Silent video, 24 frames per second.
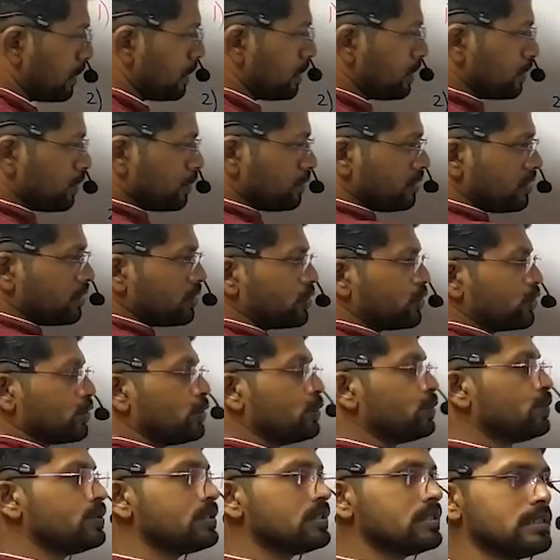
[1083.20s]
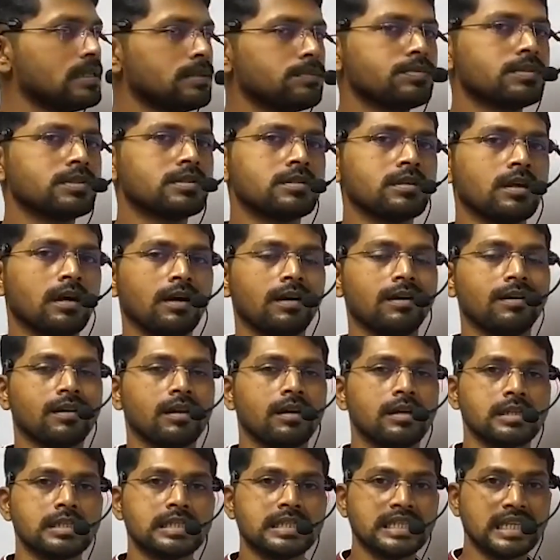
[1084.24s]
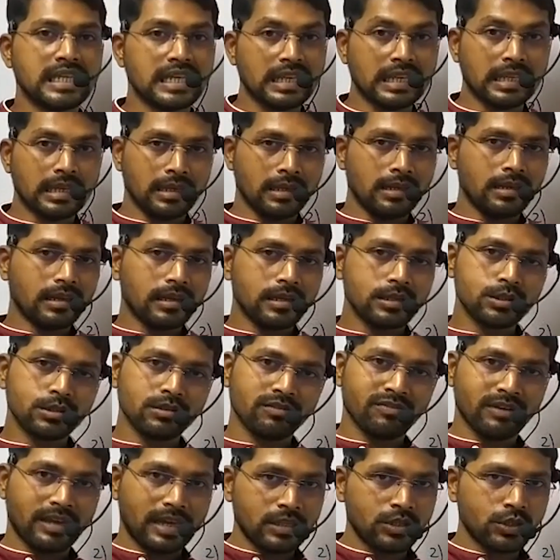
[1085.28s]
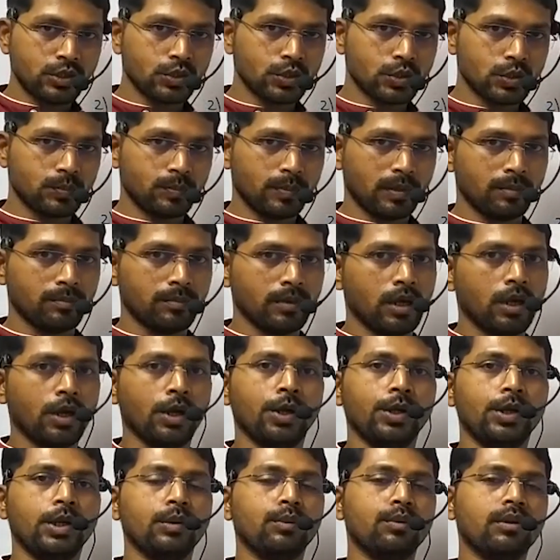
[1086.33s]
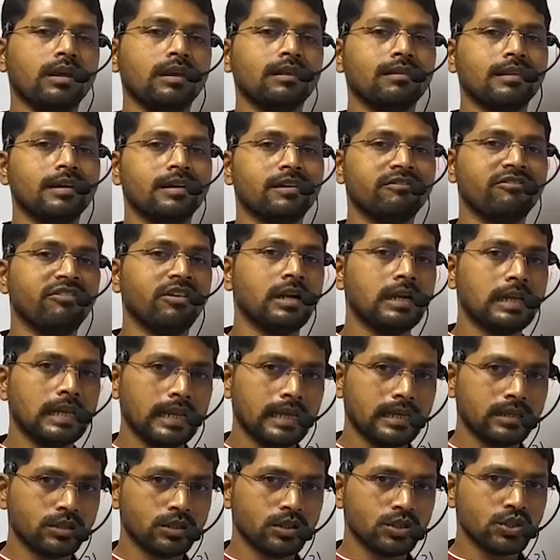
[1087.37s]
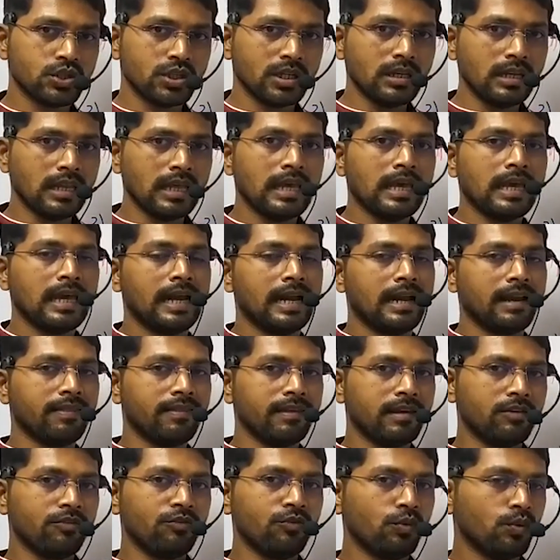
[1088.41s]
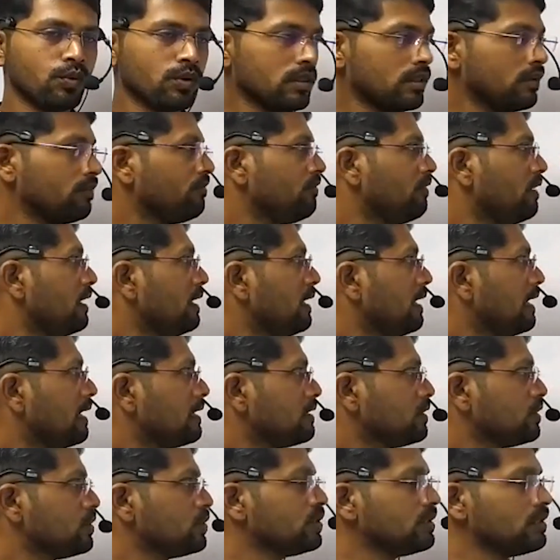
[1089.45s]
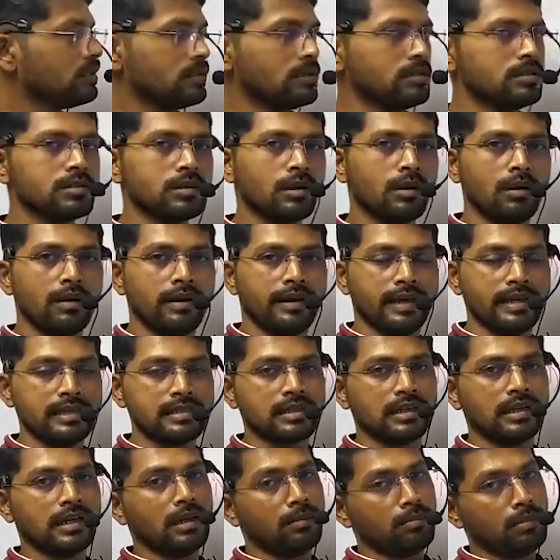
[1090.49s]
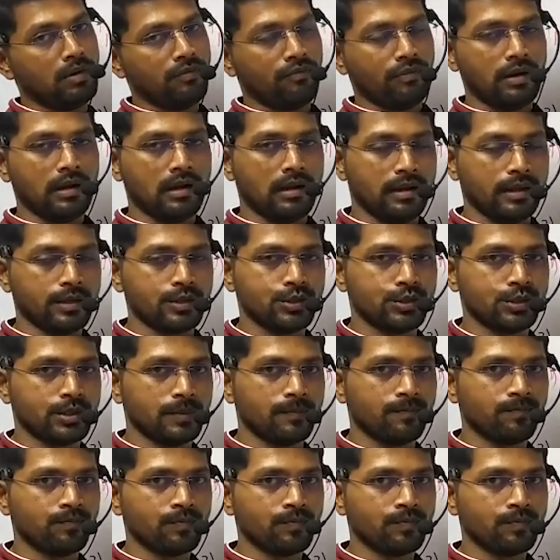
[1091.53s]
So such two steps are seen in case of angiosperm during their fertilization, and therefore the fertilization is called as double fertilization.